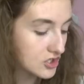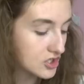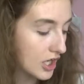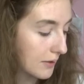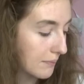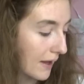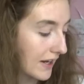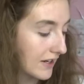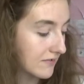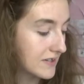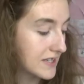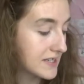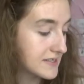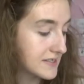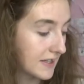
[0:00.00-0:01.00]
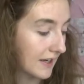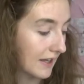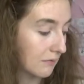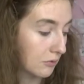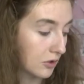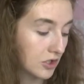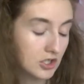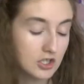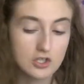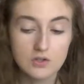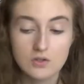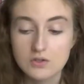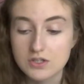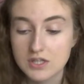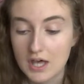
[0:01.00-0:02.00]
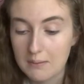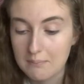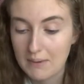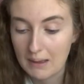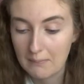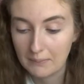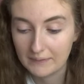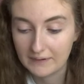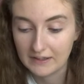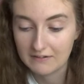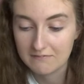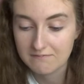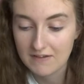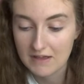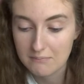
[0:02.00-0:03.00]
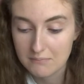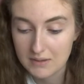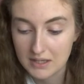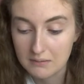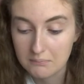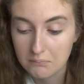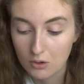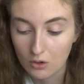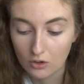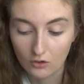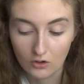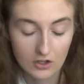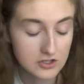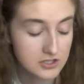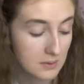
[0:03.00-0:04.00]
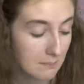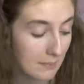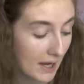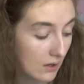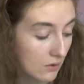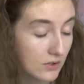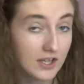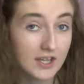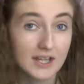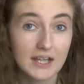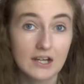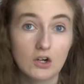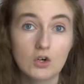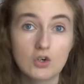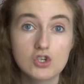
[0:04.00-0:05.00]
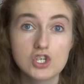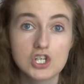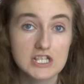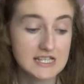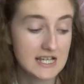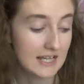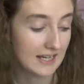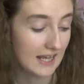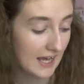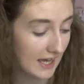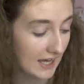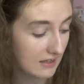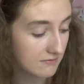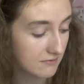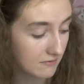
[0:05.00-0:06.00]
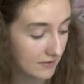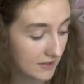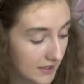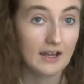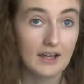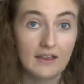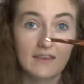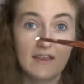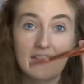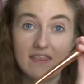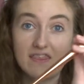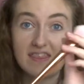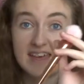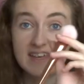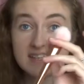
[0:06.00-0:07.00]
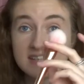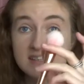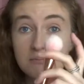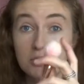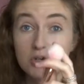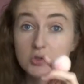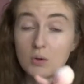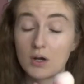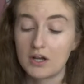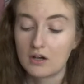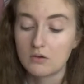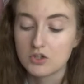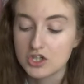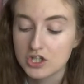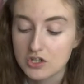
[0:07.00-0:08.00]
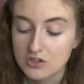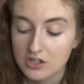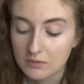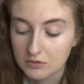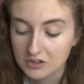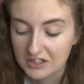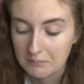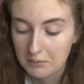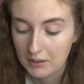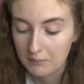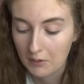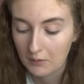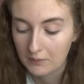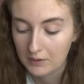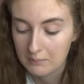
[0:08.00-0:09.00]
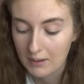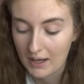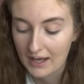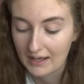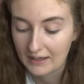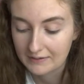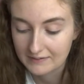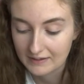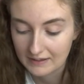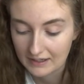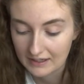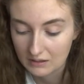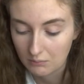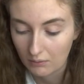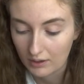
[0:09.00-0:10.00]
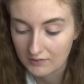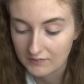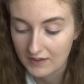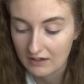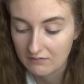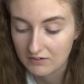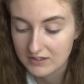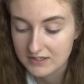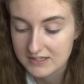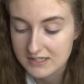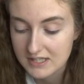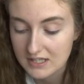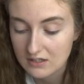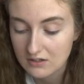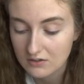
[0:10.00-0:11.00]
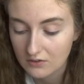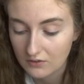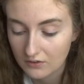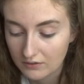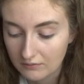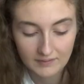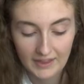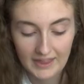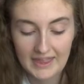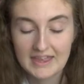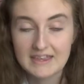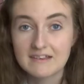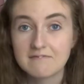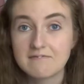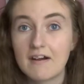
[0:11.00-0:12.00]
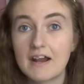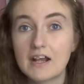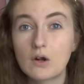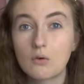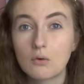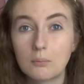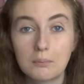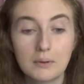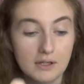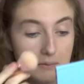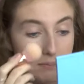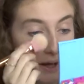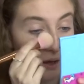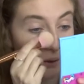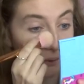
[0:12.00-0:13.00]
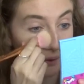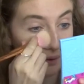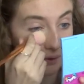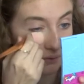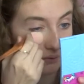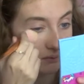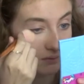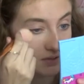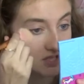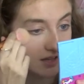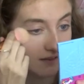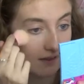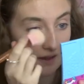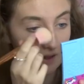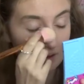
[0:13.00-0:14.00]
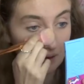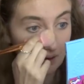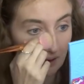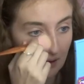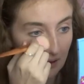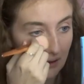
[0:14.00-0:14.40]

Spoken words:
stop that creasing, I'm going to use the Maybelline Fit Me Poreless Powder in 110 Ivory, and then this brush what I always use, I'm just going to pop that under my eyes and anywhere else that I've concealed. It is a very crumbly powder, which I like